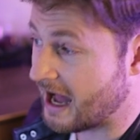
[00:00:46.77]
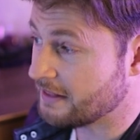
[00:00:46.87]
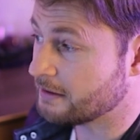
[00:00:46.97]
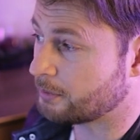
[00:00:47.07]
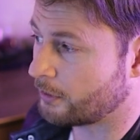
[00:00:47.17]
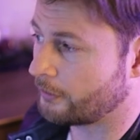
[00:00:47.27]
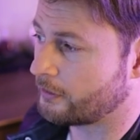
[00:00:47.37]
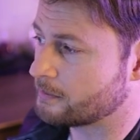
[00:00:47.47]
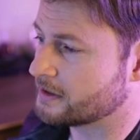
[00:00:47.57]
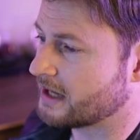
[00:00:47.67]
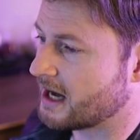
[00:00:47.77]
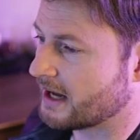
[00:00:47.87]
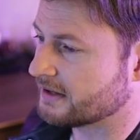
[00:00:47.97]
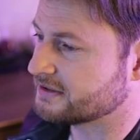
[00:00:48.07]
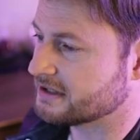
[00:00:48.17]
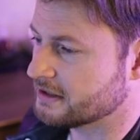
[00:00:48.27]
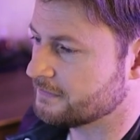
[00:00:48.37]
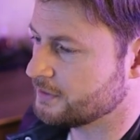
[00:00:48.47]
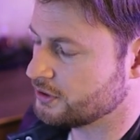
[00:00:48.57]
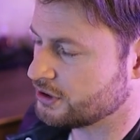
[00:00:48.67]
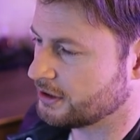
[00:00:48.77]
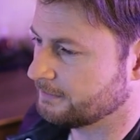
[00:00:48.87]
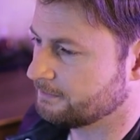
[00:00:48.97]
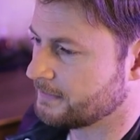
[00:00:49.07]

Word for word: other pro-Kremlin artists in the future.